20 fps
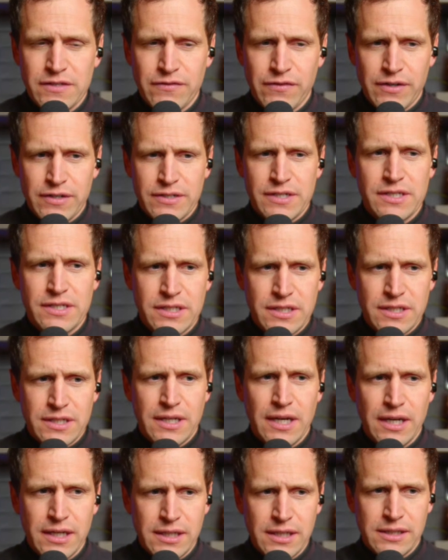as it's
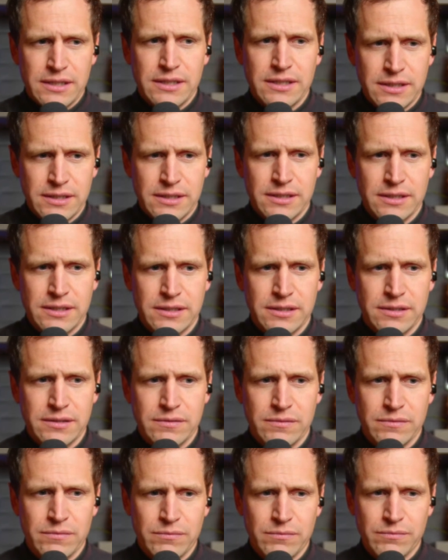getting
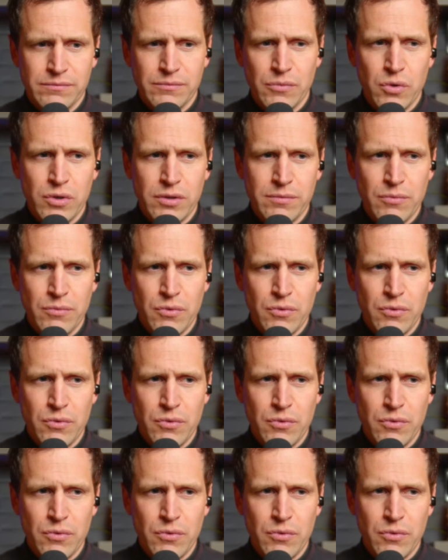more and more